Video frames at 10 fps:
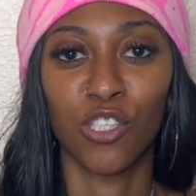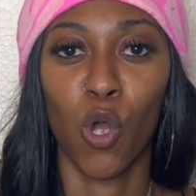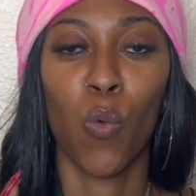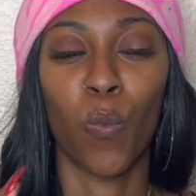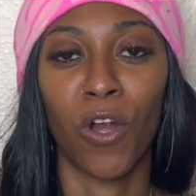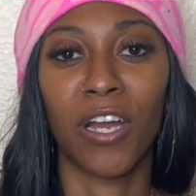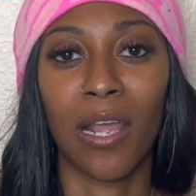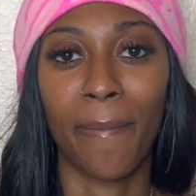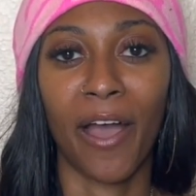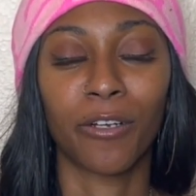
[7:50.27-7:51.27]
Don't
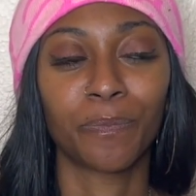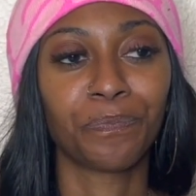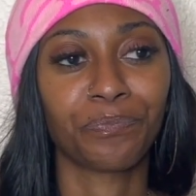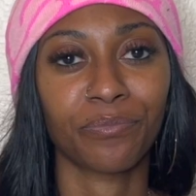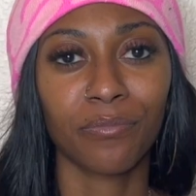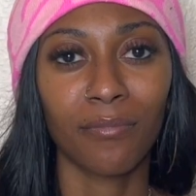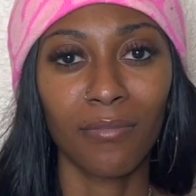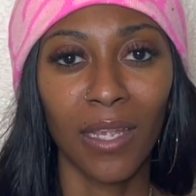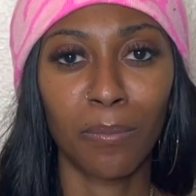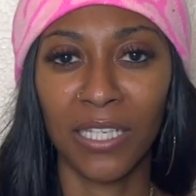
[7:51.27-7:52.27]
worry about
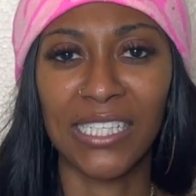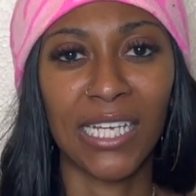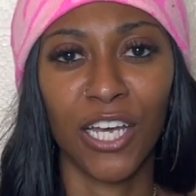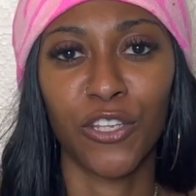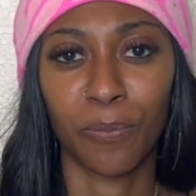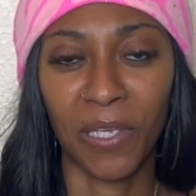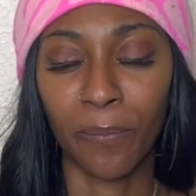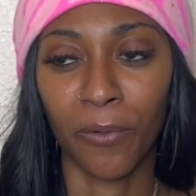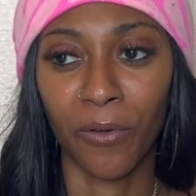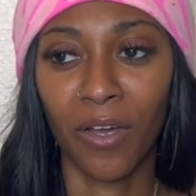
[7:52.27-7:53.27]
pleasing other
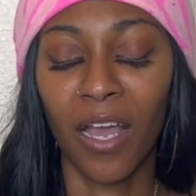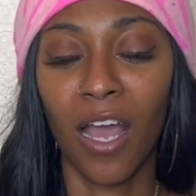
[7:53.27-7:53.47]
people.